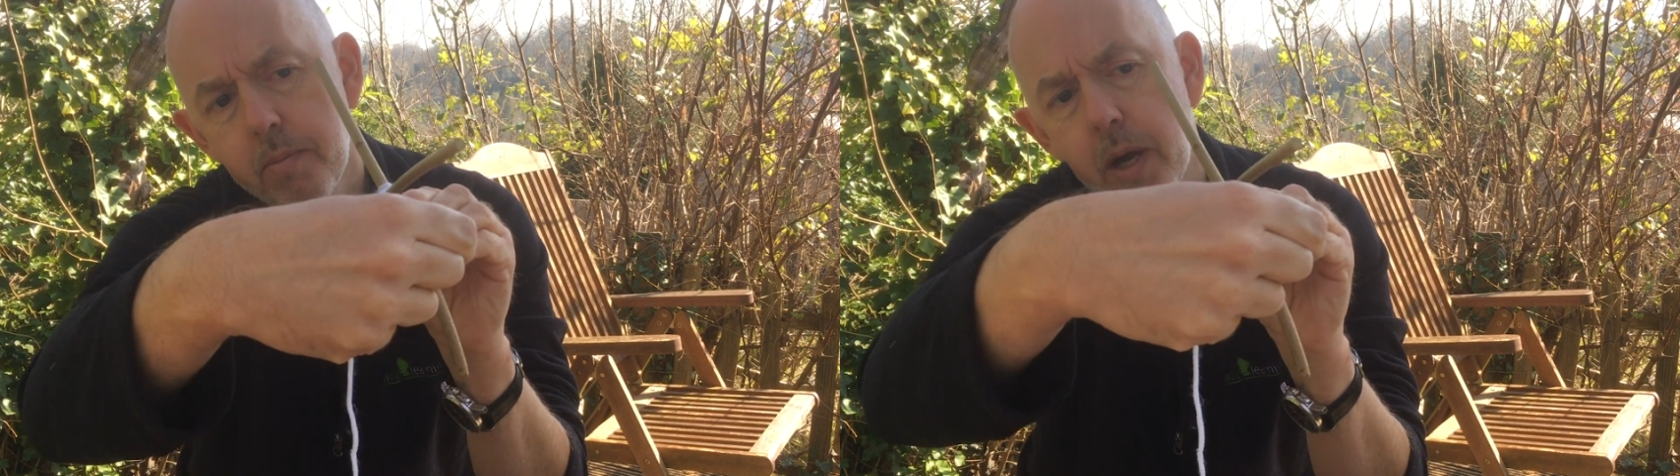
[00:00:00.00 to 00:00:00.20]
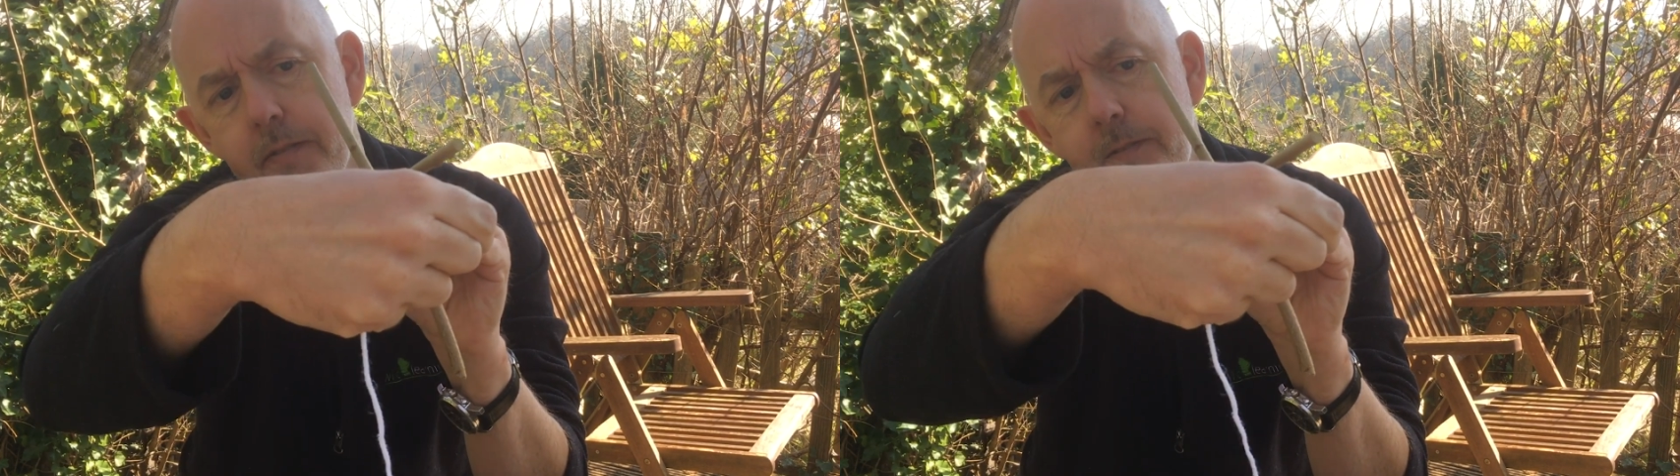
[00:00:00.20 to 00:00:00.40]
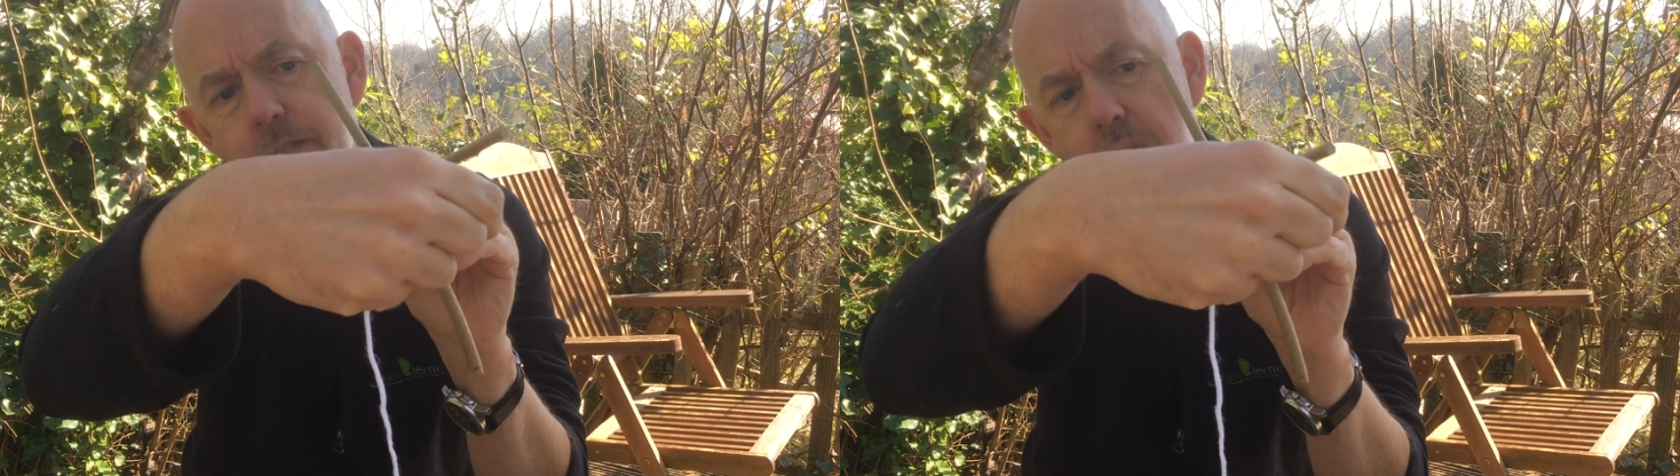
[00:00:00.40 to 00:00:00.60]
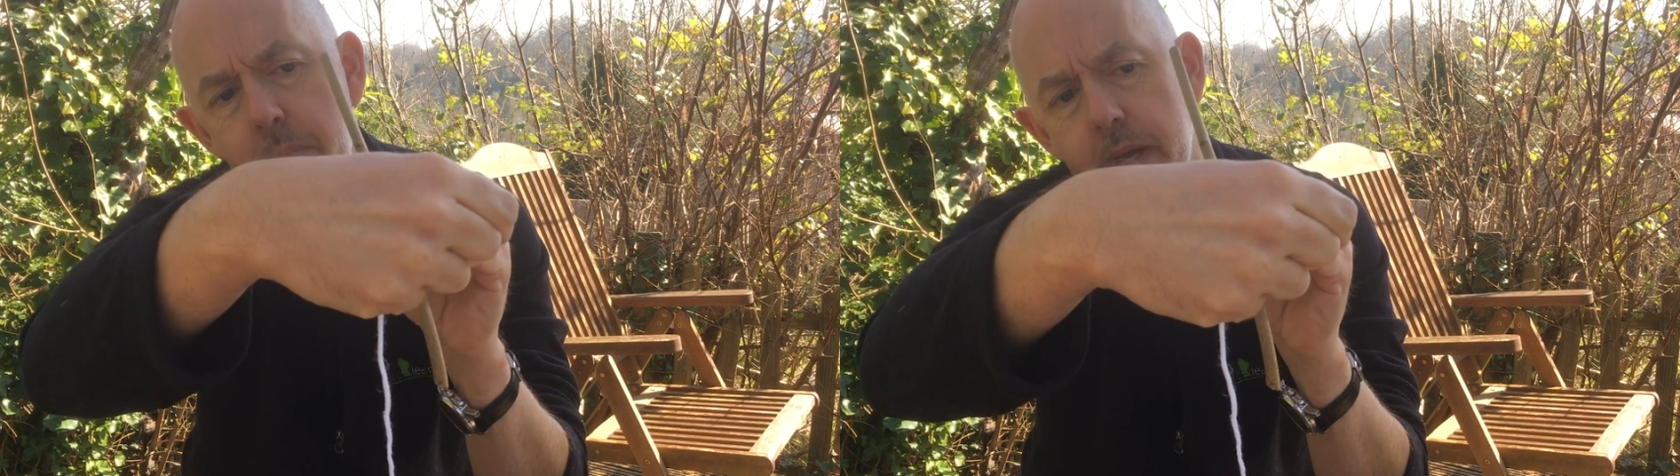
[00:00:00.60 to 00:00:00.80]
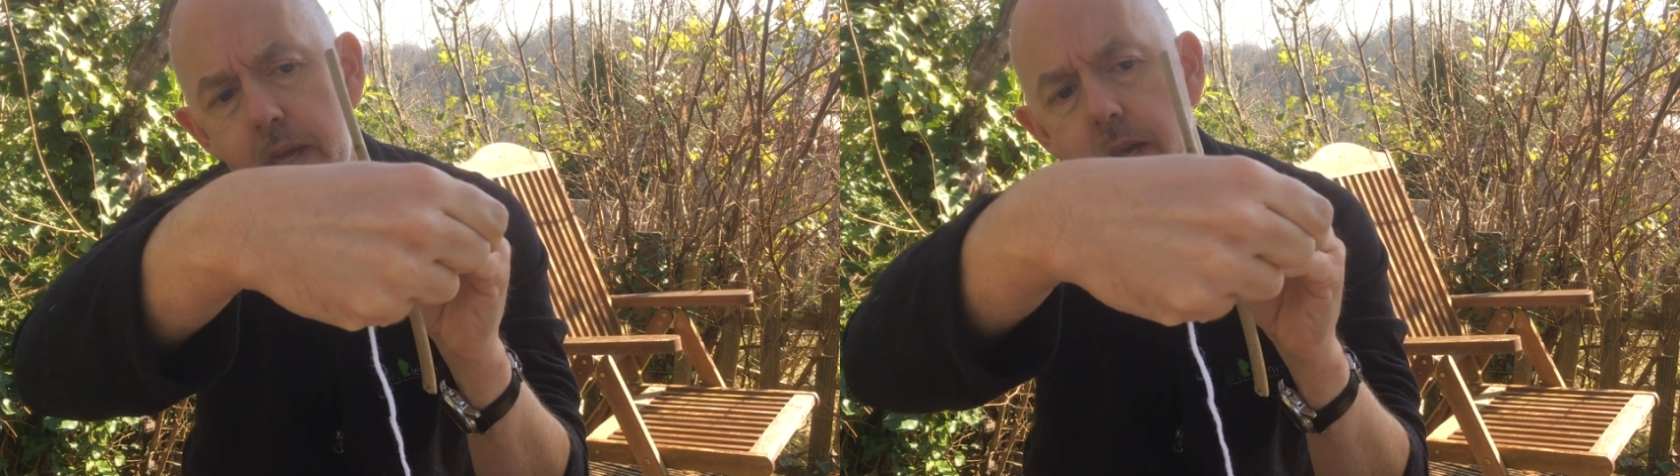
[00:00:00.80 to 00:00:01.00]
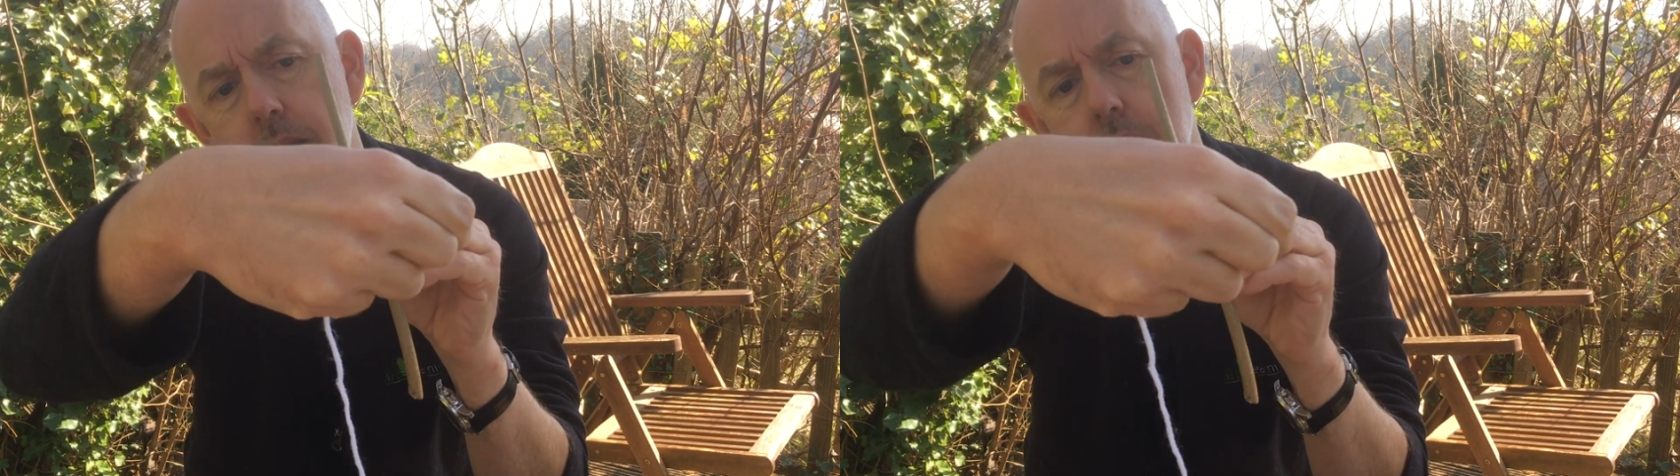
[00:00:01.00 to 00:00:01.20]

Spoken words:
by frapping,